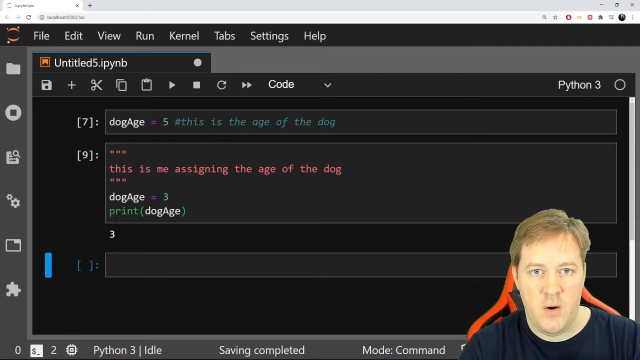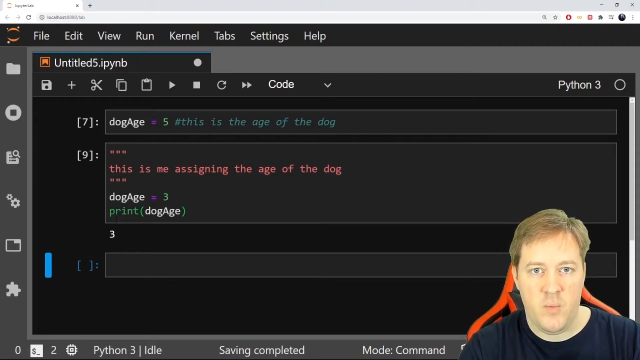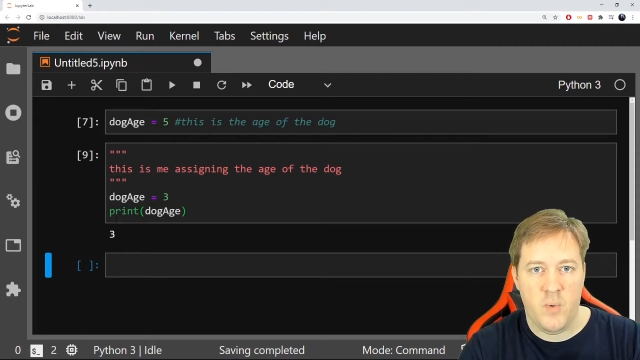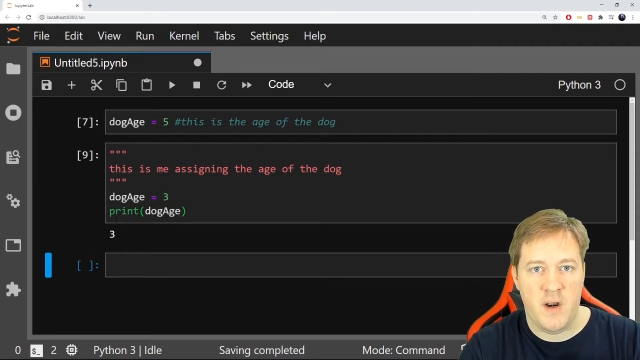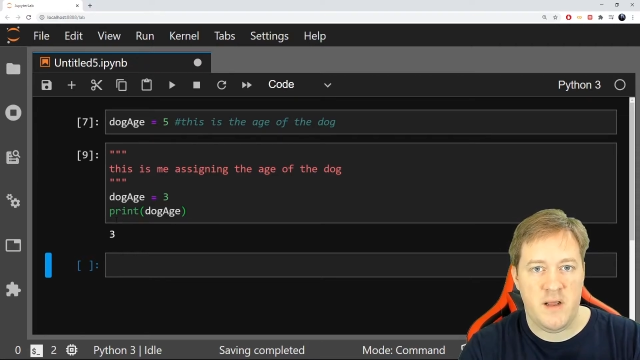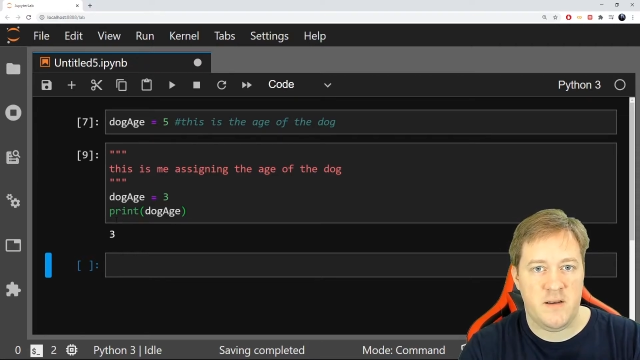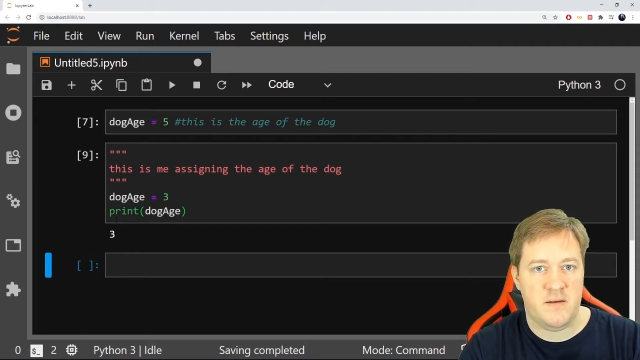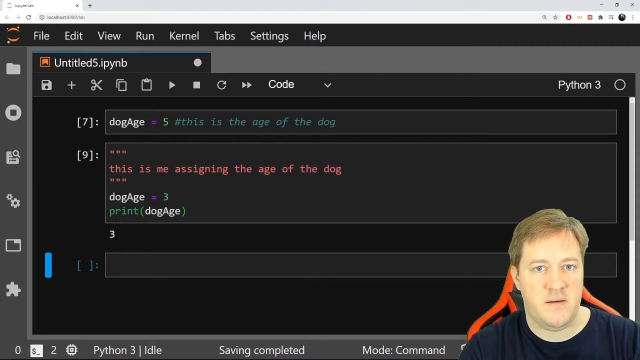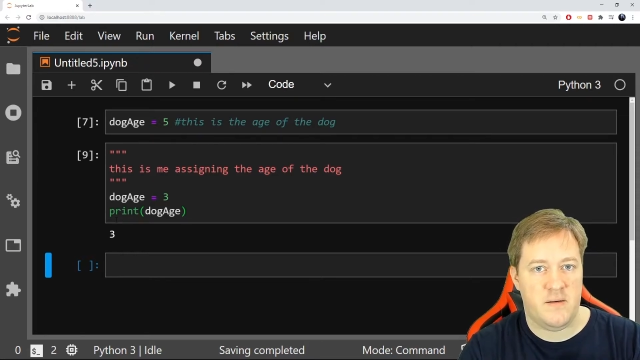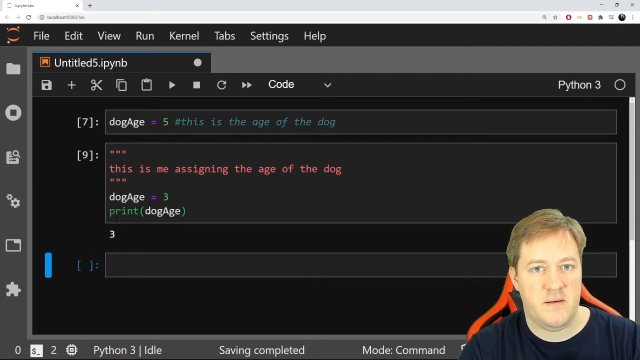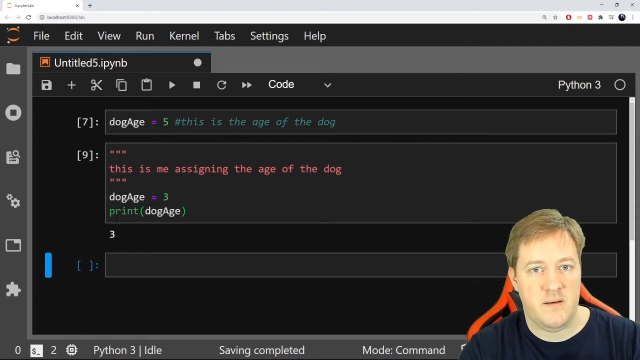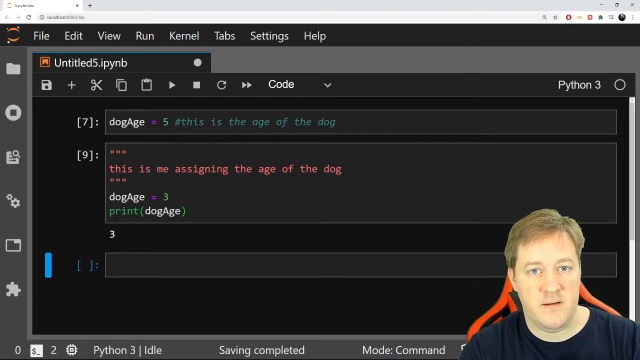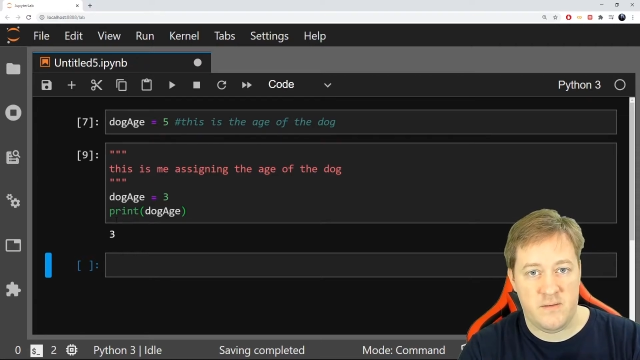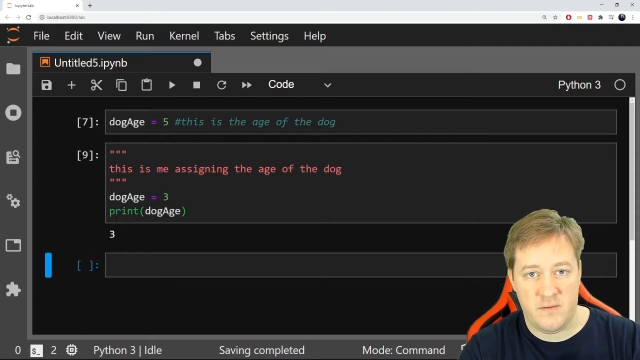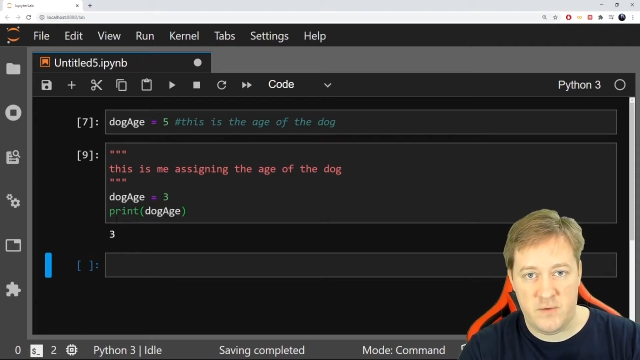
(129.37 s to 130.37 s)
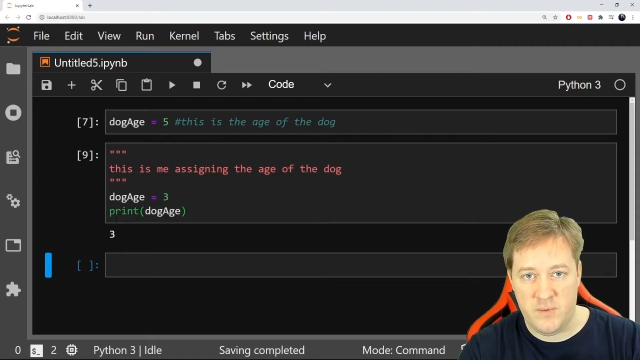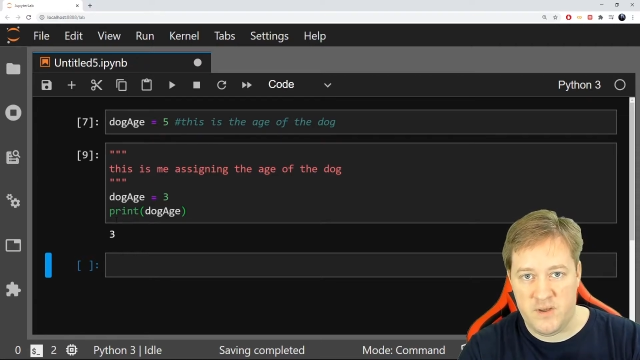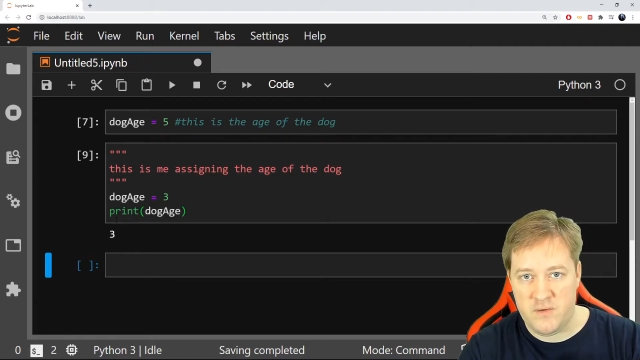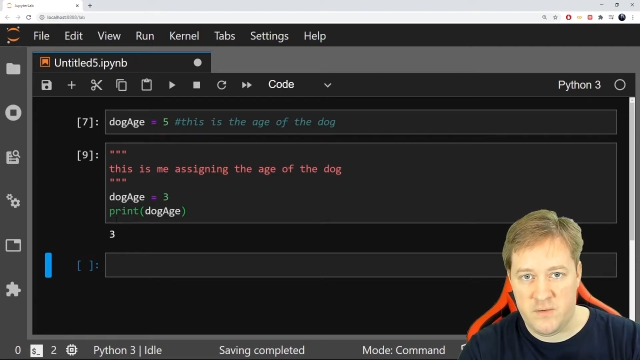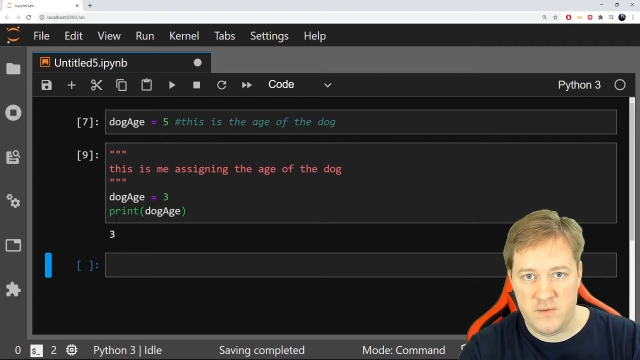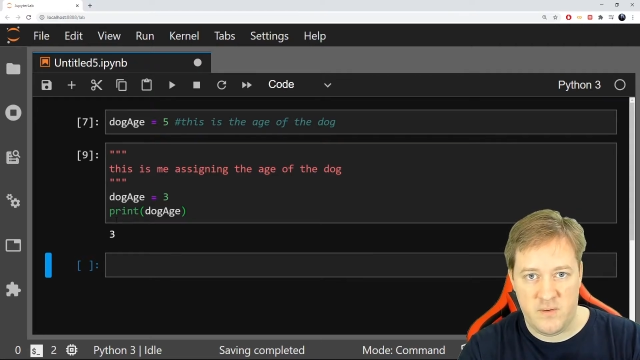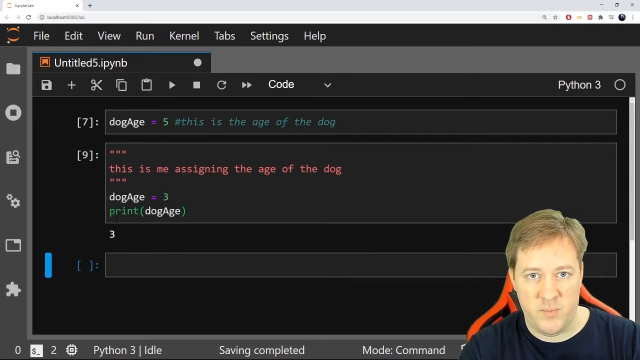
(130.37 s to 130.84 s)
when it's doing
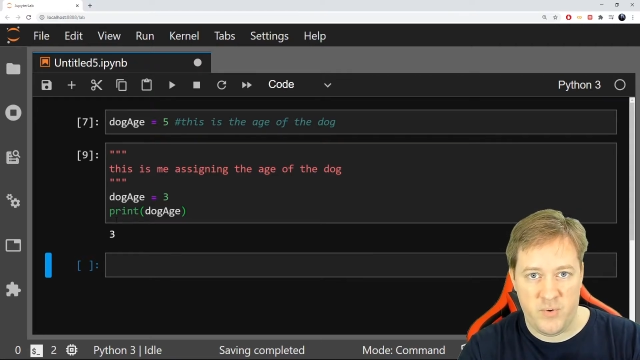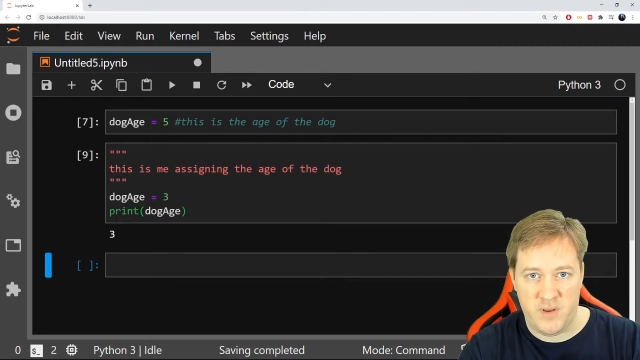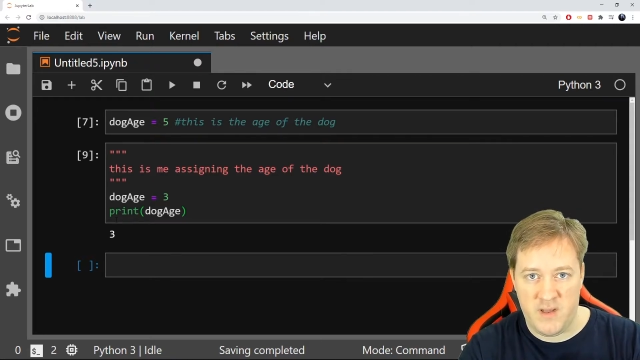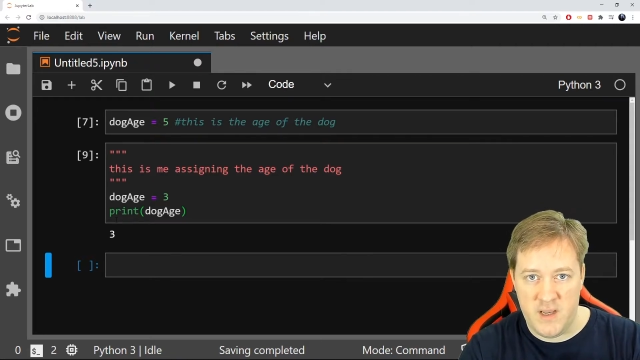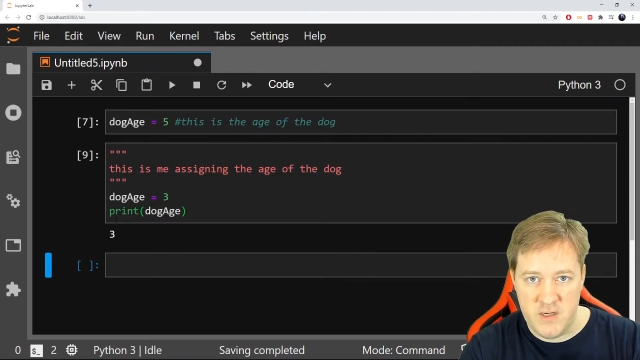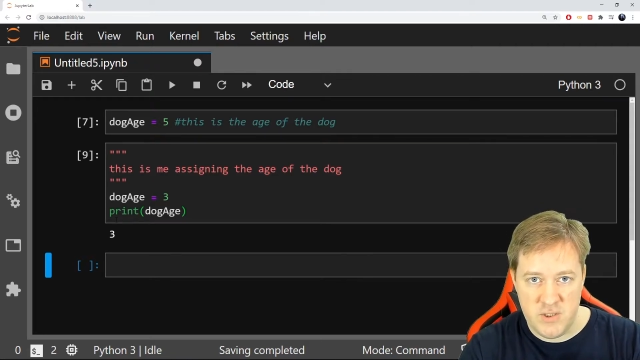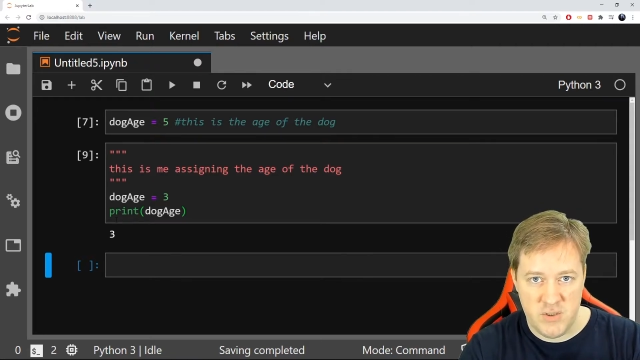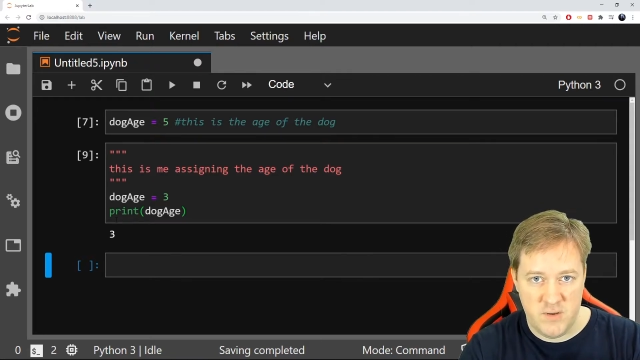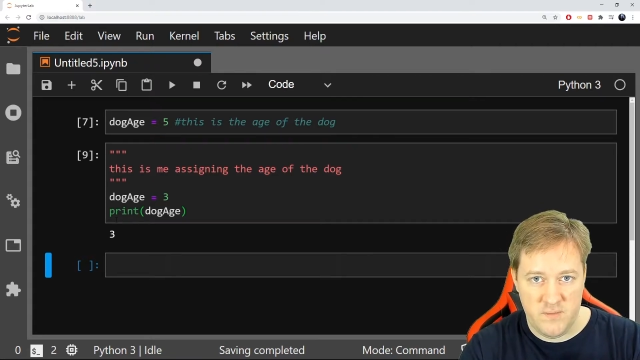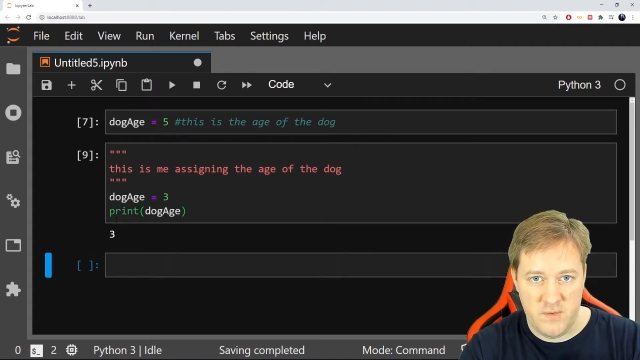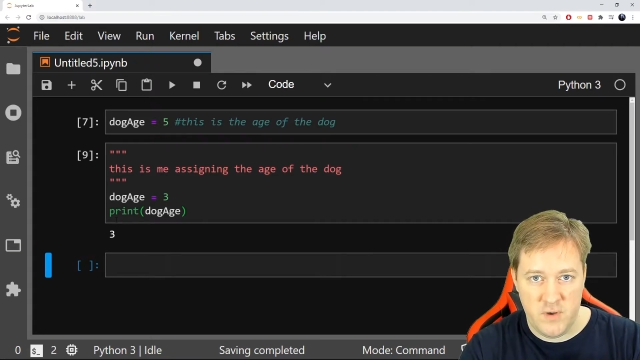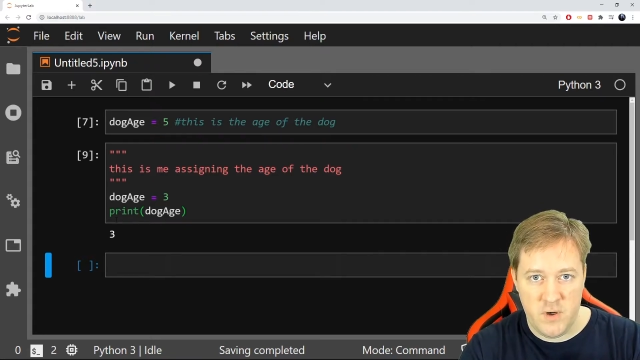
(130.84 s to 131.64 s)
the interpretation of the